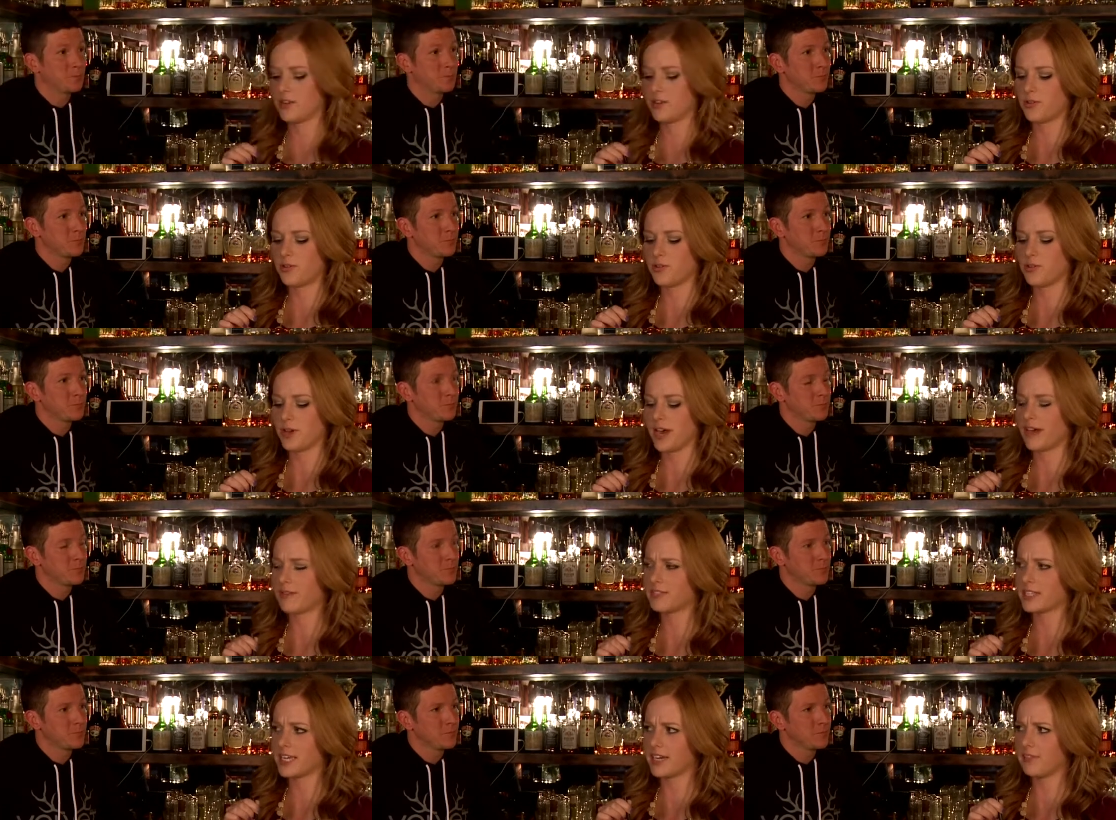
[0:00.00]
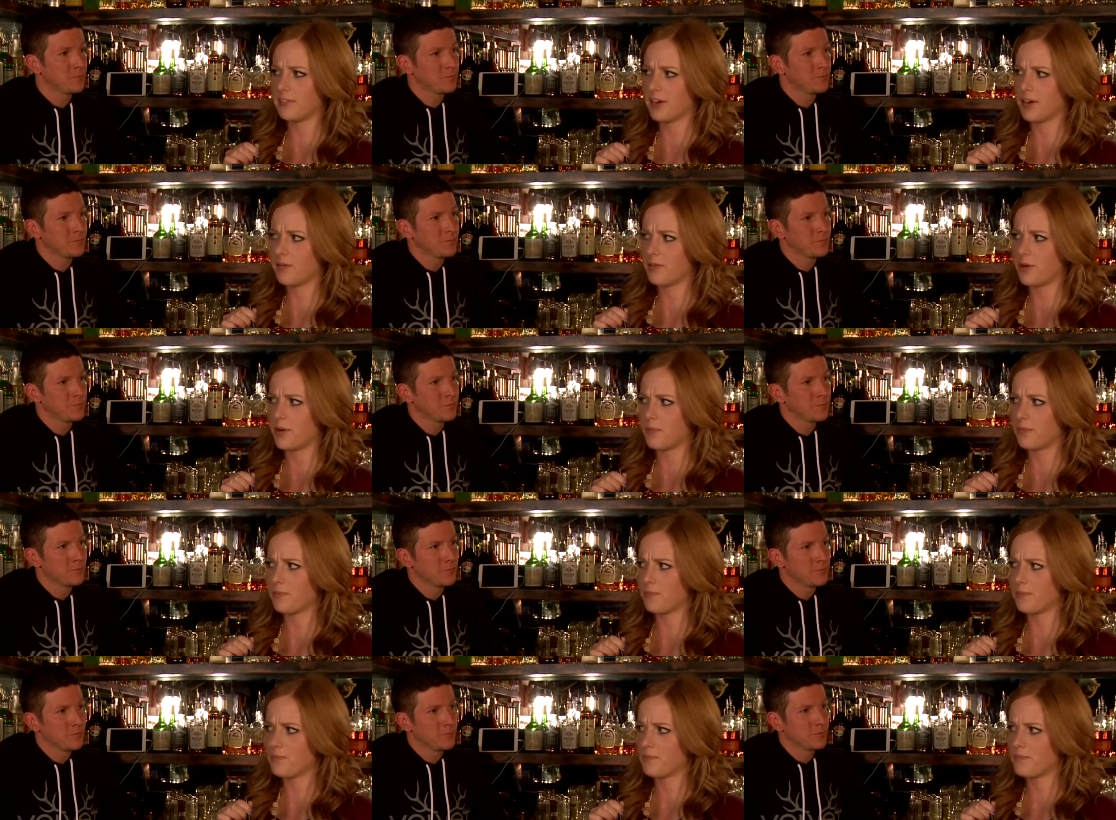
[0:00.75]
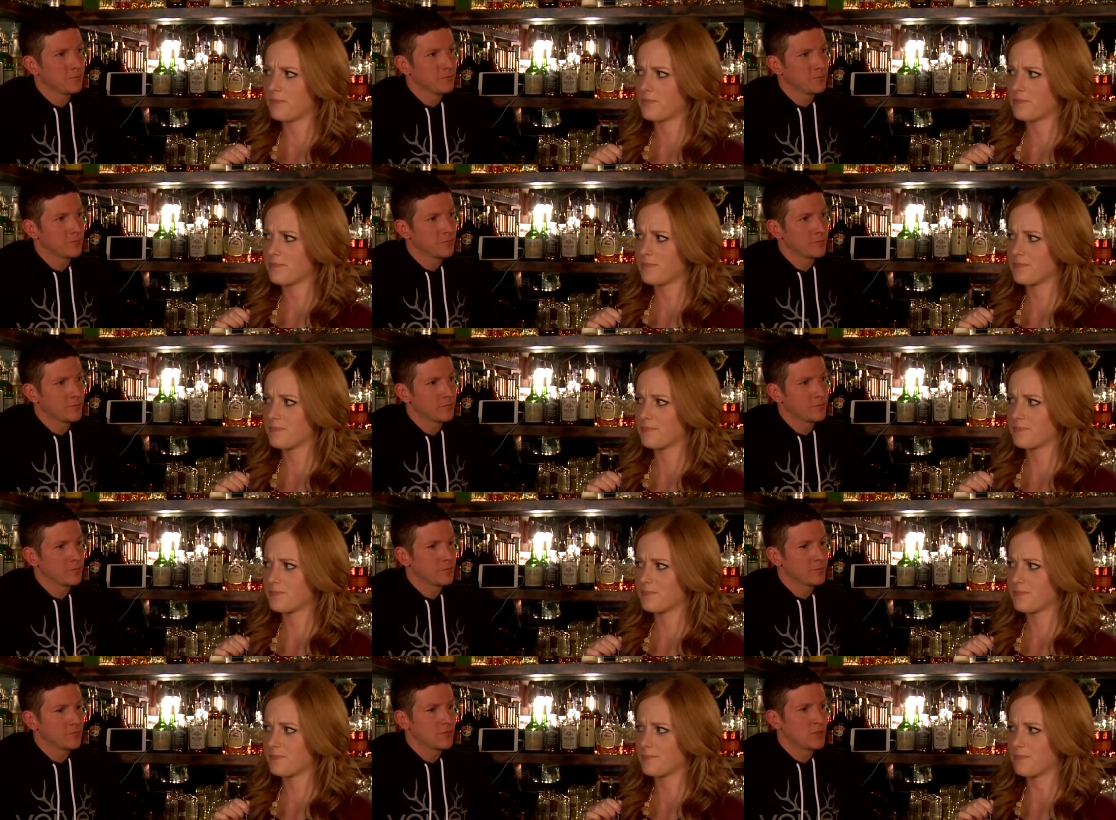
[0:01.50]
Speaker 1: you have sangria warm?
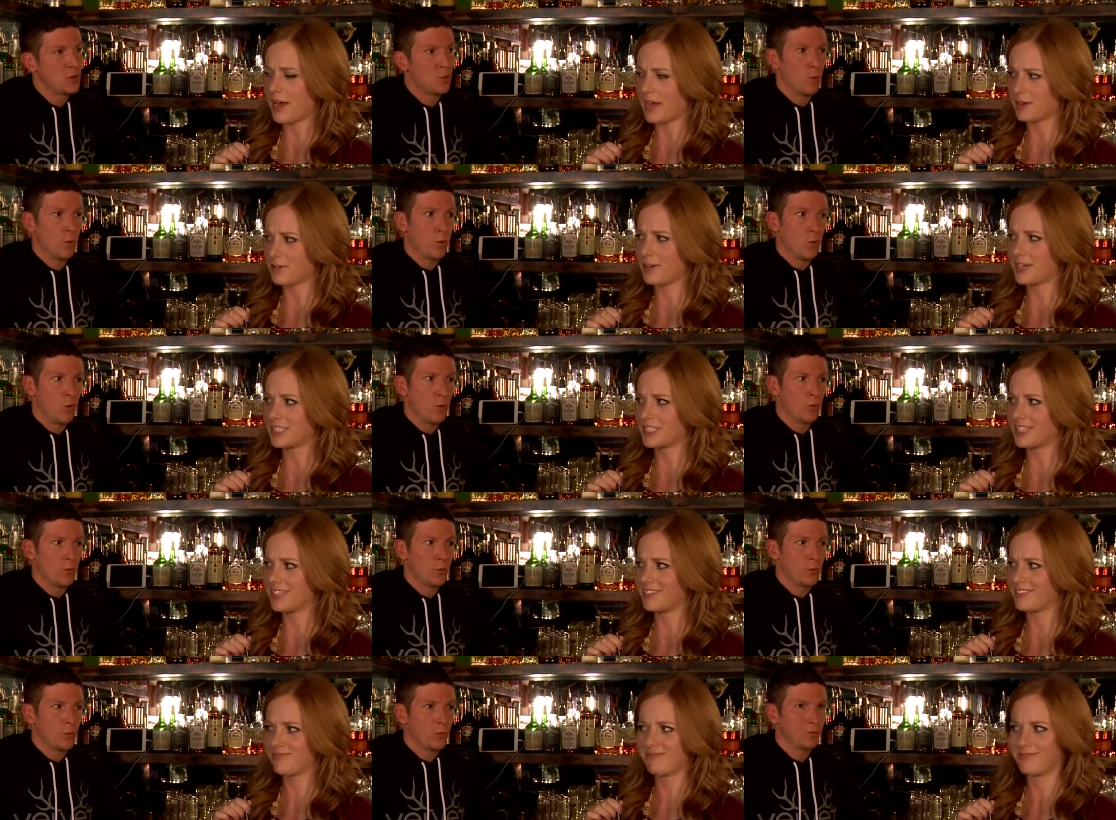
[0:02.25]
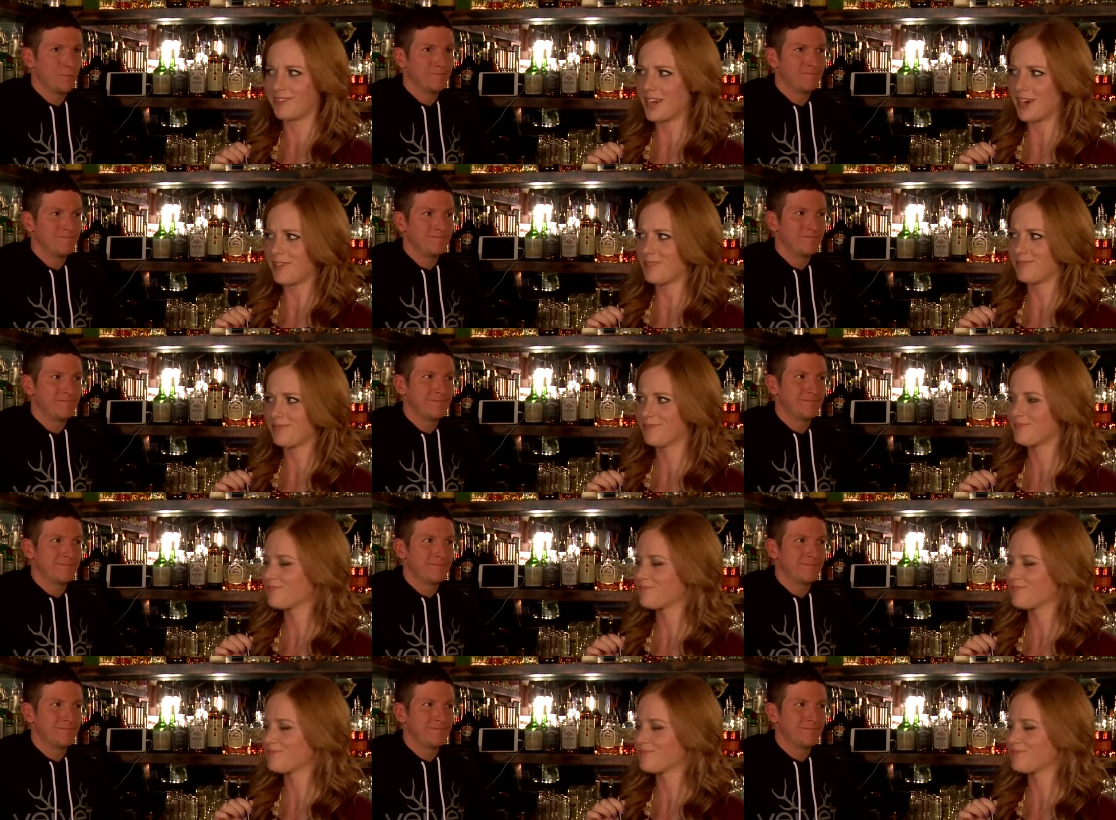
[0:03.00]
That question, no.